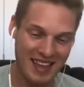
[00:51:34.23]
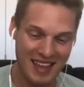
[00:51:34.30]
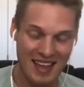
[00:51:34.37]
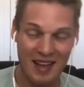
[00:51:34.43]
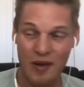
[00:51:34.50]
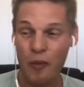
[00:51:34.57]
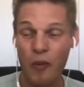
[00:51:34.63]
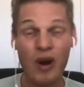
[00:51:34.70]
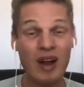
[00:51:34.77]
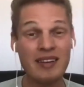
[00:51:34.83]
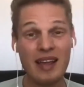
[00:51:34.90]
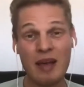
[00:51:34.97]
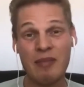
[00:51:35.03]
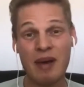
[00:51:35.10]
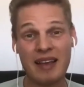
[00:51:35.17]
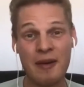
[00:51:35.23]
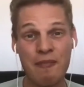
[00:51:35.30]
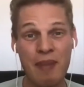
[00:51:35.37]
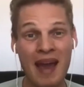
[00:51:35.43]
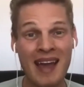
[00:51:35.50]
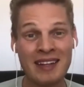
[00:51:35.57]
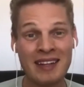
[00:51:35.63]
one day my
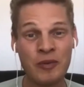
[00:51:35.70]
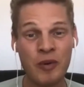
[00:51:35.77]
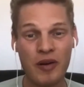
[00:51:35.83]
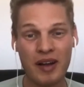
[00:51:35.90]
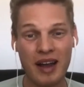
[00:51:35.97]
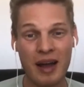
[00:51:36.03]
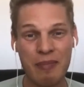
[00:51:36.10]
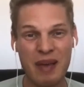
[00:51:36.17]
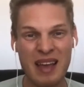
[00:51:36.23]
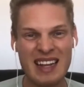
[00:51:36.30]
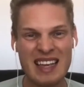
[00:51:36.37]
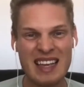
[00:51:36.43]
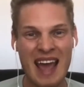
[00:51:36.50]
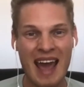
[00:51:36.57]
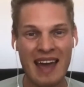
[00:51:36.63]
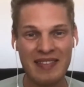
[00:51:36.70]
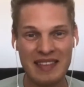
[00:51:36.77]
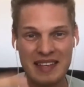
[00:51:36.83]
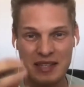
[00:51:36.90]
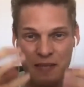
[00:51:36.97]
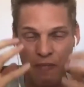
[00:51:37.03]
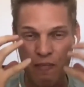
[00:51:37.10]
companion woke up and he had
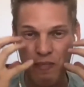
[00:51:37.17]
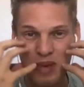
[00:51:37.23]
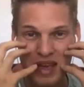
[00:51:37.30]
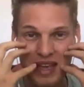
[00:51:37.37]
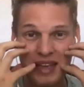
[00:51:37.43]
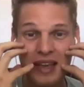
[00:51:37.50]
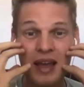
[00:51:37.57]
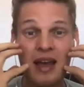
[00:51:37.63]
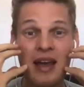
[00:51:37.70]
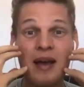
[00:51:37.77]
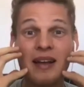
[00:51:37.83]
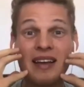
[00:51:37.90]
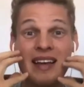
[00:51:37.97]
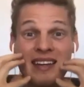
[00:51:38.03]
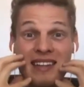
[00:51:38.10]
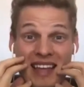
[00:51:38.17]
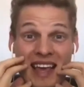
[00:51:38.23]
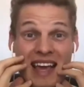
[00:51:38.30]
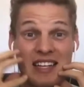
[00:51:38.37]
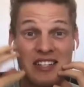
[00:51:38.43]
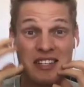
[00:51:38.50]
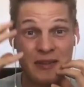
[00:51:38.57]
these big
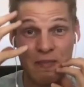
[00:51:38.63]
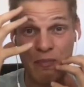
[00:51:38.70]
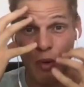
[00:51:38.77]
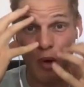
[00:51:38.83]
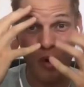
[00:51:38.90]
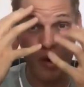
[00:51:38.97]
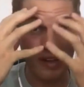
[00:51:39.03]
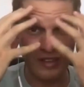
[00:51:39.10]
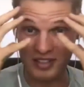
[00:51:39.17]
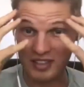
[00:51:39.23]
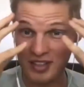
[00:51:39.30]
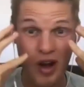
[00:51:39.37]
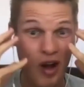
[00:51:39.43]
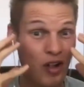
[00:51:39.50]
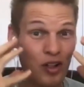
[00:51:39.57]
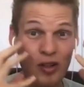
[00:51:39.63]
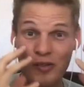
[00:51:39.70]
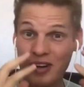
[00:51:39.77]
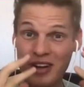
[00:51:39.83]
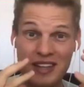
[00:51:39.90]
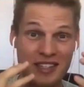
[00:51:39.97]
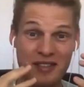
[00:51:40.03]
contagious boils all over
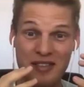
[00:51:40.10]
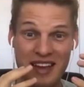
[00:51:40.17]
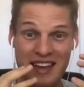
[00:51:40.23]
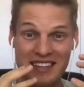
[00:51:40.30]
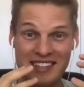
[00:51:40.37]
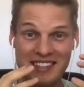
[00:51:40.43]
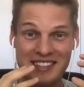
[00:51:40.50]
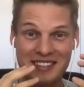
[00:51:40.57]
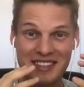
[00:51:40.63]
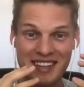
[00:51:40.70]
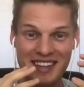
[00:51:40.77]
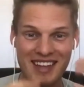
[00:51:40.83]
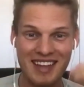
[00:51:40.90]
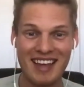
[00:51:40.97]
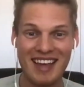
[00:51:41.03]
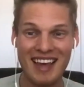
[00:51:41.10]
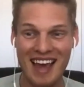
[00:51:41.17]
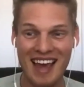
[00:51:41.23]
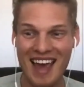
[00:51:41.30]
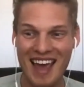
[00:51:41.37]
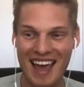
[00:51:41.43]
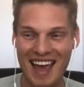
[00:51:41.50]
his face.
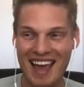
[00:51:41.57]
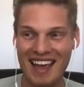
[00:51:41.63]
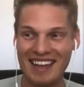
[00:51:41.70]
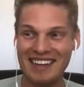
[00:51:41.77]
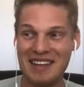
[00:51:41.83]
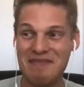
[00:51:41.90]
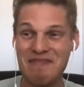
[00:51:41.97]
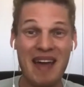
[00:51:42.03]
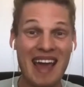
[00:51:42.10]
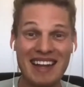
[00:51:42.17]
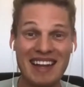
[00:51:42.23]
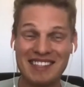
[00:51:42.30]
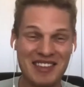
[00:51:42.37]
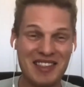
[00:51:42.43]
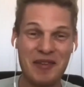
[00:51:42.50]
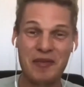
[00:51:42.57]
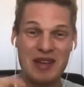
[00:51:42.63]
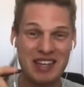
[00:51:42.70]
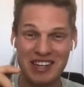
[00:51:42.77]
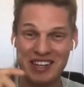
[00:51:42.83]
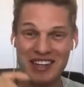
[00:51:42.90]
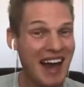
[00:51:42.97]
And it made it so that we
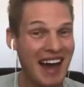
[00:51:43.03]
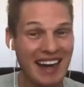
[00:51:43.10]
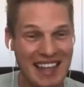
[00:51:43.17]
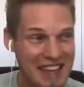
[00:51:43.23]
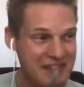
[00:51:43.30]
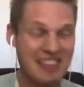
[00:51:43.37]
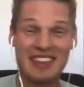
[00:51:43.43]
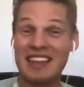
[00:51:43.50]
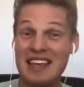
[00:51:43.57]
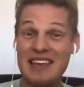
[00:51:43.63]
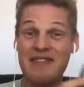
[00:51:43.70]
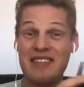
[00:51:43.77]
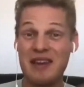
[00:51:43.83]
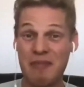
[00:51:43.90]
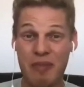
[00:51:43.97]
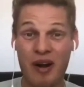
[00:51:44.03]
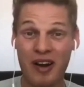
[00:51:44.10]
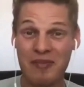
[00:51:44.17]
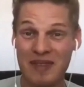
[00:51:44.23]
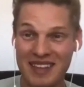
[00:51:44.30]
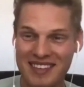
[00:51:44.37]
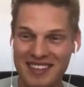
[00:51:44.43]
could not even leave the
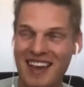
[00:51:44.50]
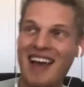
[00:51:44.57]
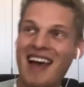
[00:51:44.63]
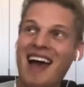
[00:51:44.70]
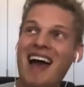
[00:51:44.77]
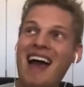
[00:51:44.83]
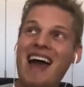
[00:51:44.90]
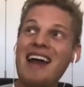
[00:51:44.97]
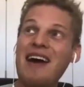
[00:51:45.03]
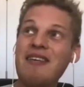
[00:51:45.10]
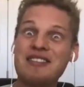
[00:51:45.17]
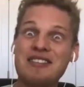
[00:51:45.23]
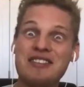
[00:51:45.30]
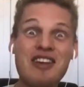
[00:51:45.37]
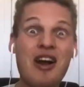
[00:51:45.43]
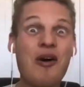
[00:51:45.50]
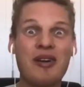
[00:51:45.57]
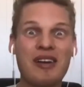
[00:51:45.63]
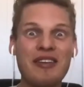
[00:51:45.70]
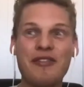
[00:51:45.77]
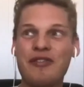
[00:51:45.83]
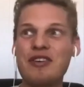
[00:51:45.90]
apartment. And I was so
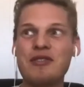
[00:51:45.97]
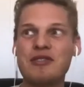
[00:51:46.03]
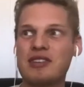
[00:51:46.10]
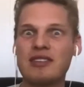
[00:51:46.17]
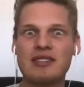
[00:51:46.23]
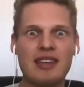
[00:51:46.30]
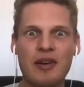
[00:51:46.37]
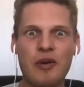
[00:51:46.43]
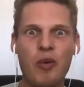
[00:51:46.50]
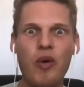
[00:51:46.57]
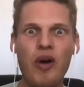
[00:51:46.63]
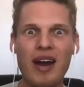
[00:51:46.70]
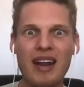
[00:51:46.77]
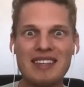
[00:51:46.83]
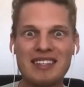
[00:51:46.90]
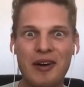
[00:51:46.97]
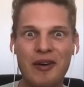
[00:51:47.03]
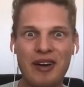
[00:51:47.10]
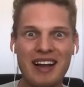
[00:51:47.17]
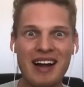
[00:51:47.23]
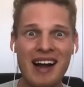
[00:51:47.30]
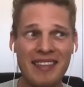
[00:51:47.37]
confused. I was like, what is
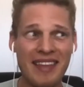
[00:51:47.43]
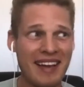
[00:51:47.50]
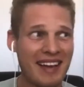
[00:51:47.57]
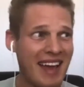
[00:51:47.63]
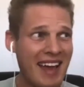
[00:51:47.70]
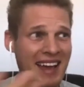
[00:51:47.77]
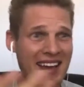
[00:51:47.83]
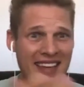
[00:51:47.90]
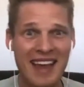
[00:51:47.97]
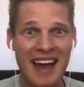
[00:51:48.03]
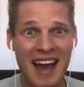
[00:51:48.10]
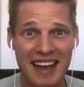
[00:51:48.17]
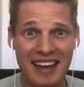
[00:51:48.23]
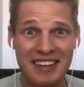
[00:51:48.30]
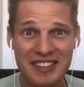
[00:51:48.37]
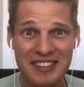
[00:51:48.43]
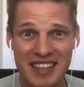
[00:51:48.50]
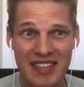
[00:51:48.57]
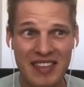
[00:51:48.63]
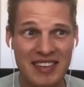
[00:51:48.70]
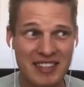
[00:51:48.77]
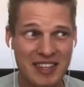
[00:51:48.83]
going on? Like, yeah, I understand
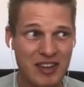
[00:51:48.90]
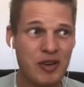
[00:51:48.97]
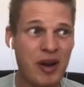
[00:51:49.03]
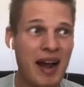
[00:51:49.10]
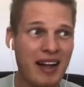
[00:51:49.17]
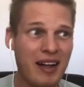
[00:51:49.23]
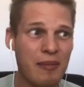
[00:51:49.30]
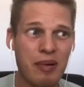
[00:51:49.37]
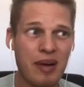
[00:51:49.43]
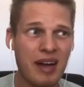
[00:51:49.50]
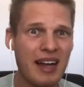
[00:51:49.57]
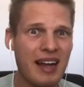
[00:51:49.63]
this is a trial, but